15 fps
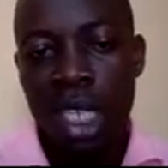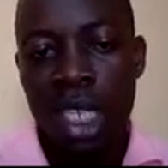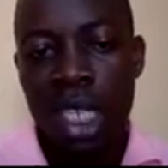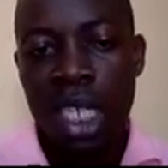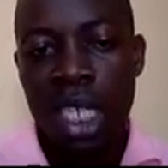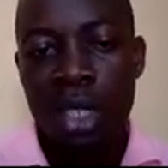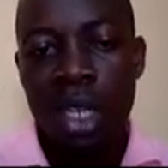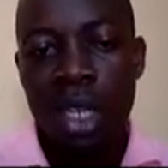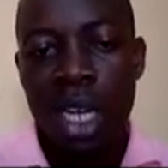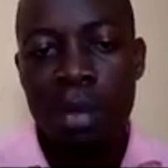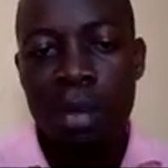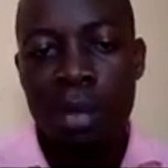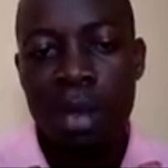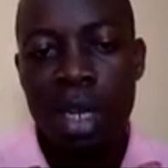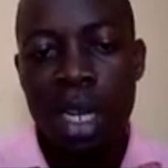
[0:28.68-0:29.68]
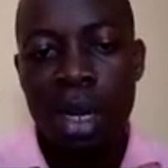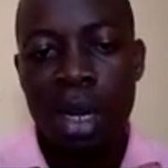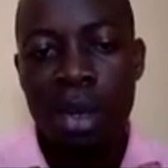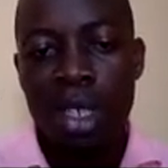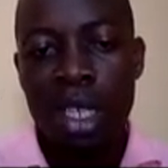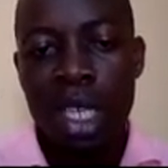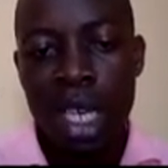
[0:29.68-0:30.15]
In case we come down
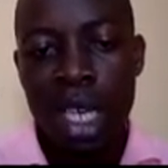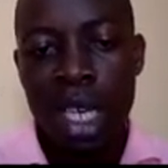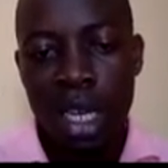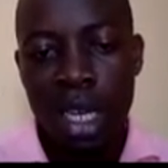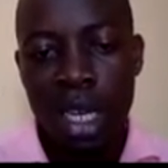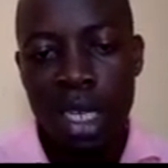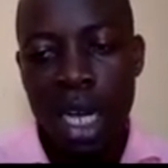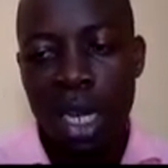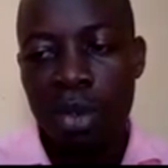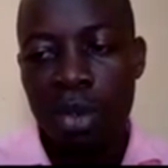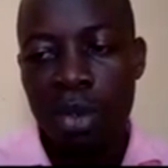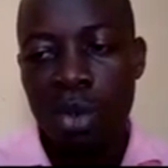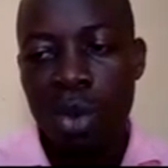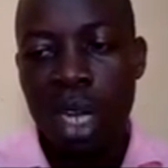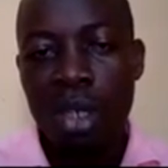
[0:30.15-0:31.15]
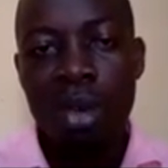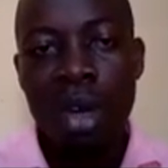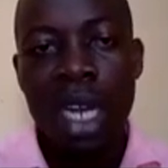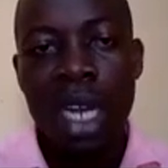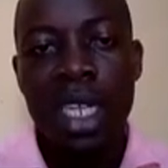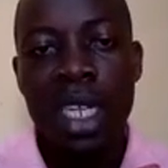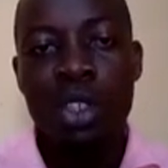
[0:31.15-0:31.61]
here and we want
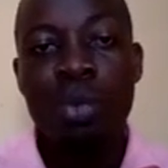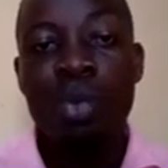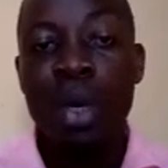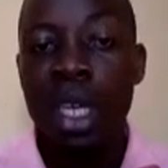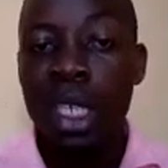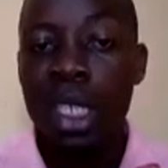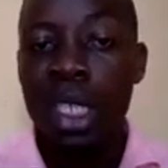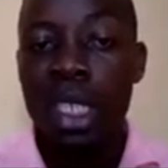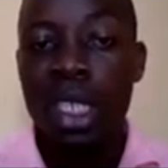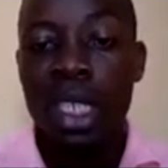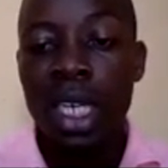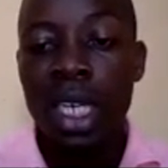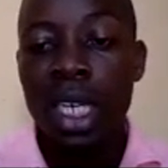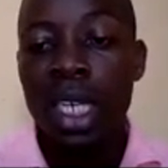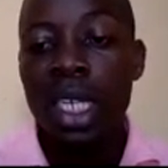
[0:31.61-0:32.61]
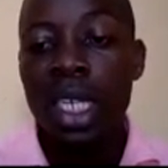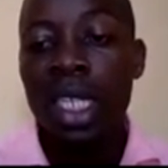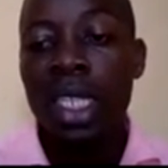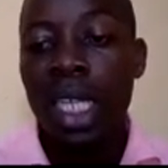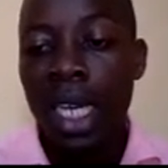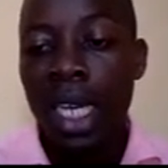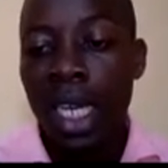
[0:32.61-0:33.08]
to add a new page,
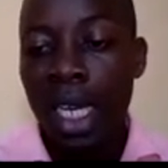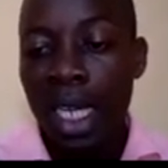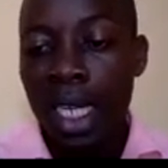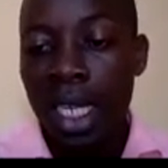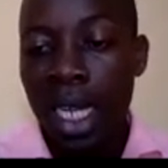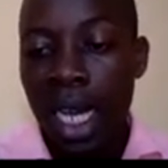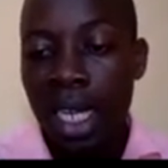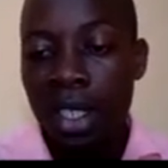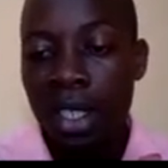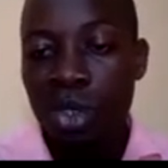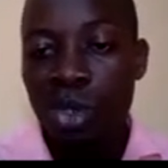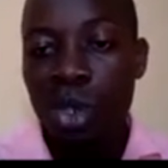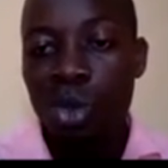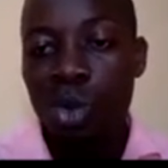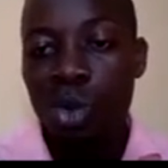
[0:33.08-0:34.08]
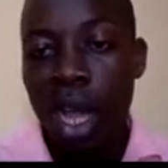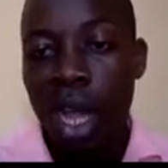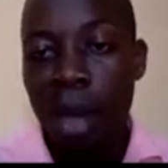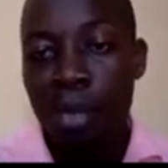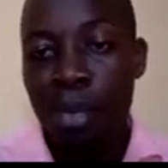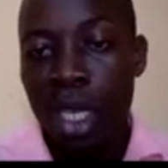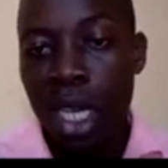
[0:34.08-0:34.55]
the header is going to
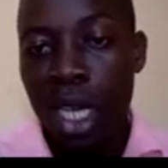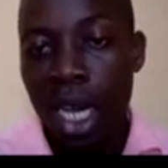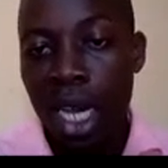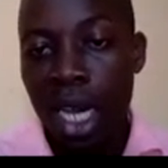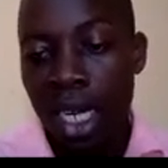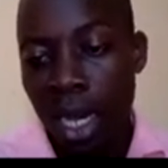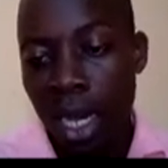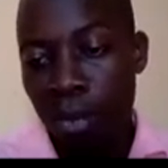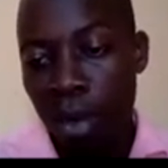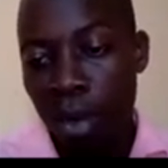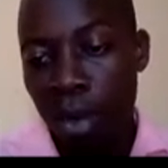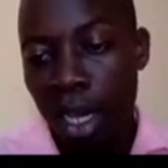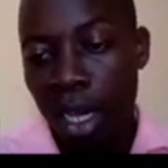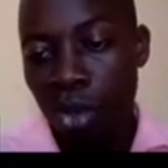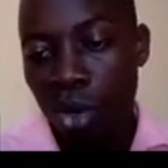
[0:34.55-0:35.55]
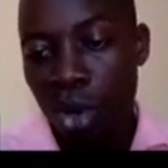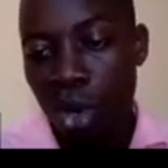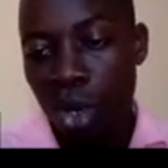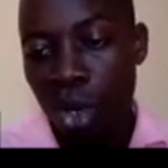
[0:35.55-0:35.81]
appear and apply on